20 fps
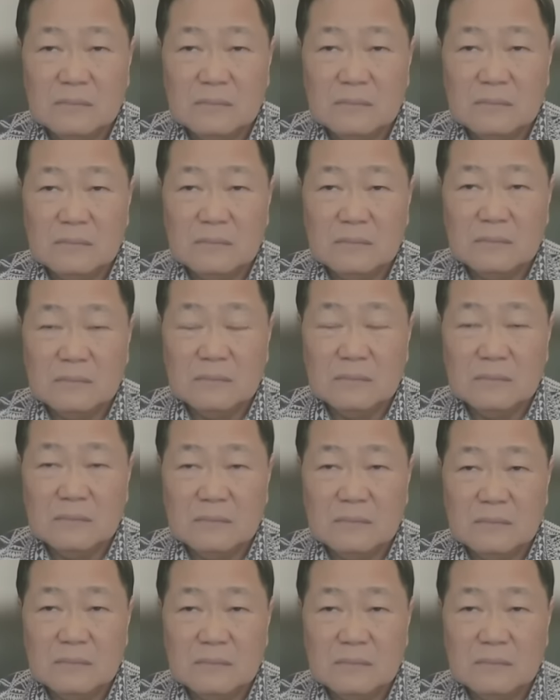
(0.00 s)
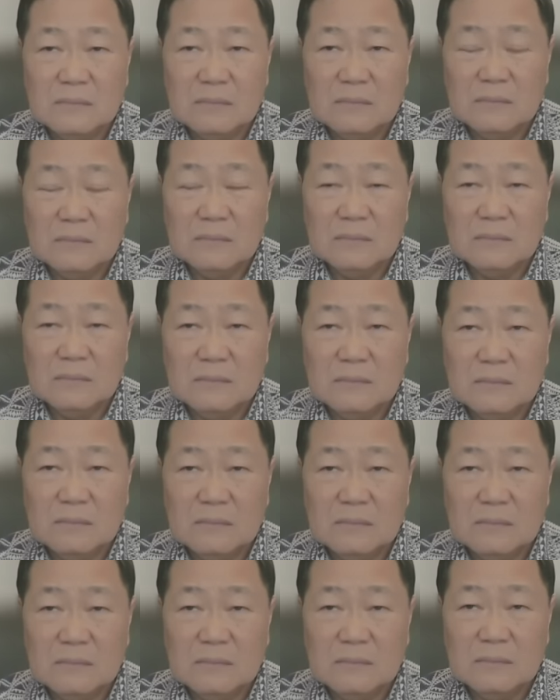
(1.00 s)

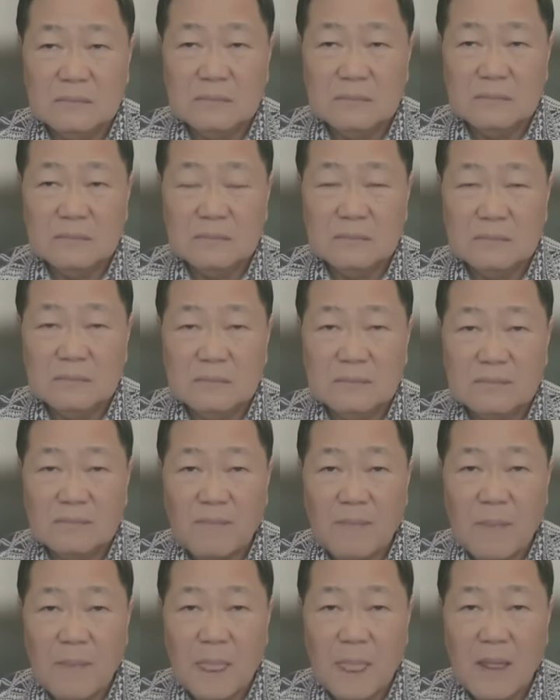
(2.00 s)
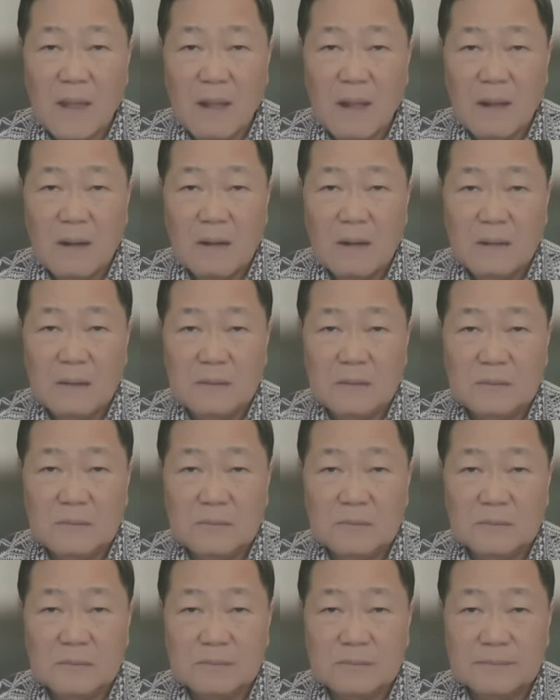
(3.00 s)

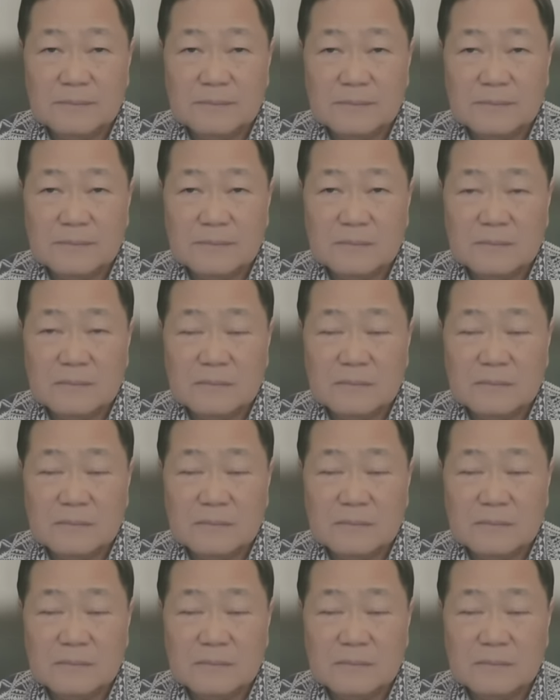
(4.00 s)
(silent)